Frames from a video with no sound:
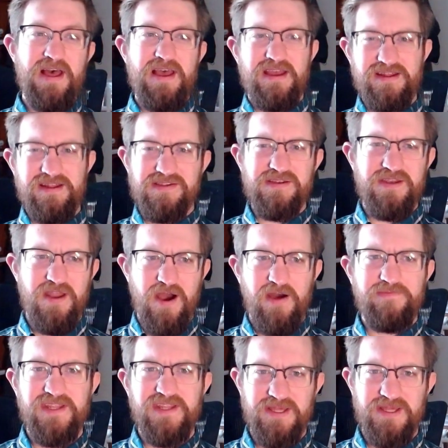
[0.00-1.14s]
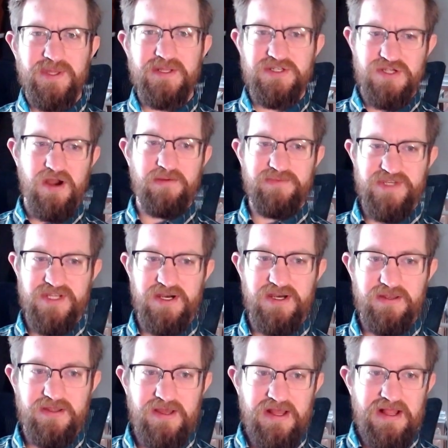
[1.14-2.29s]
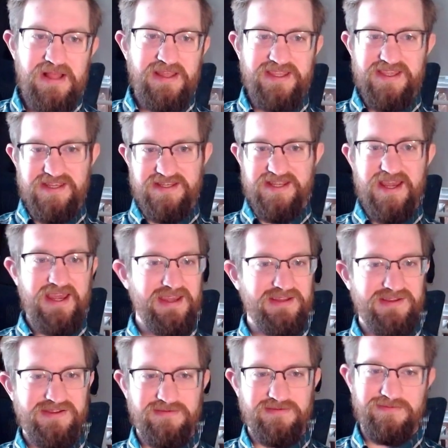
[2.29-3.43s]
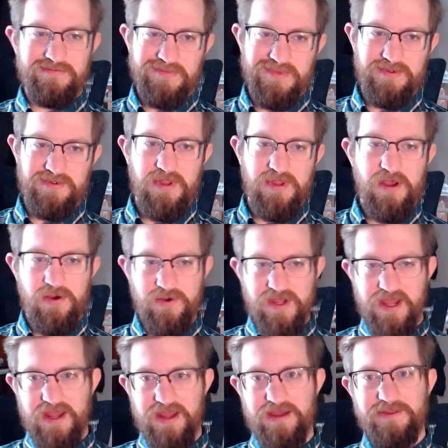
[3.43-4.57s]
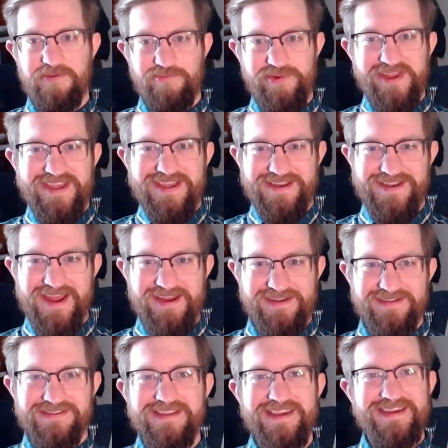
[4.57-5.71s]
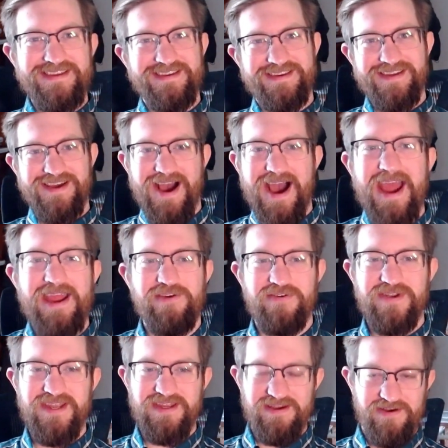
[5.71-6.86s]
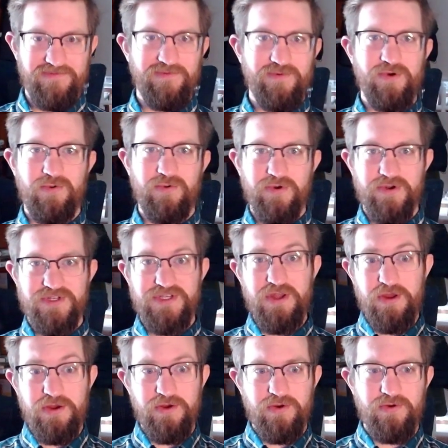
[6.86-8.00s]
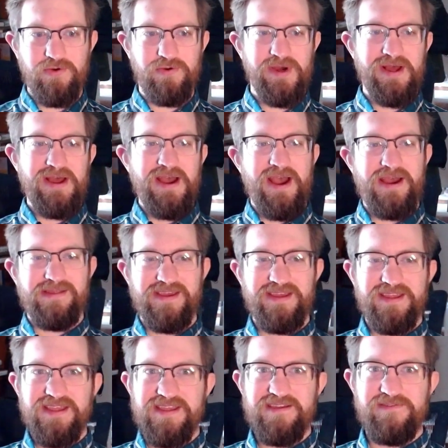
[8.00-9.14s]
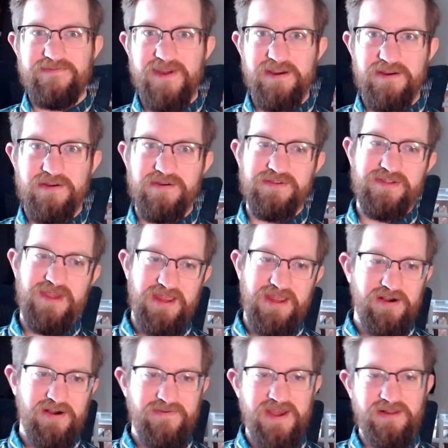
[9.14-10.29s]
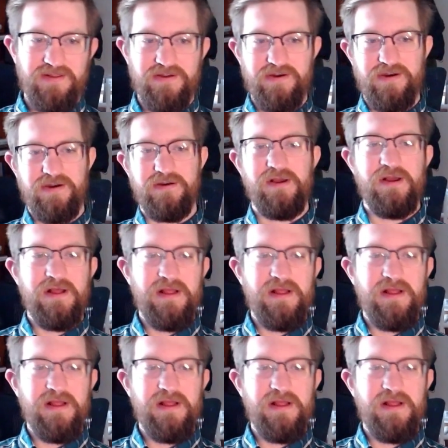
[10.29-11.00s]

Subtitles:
it's enough to get the job done. Key dates, okay, the key date is the entirety of World War II, and then key figures, Adolf Hitler,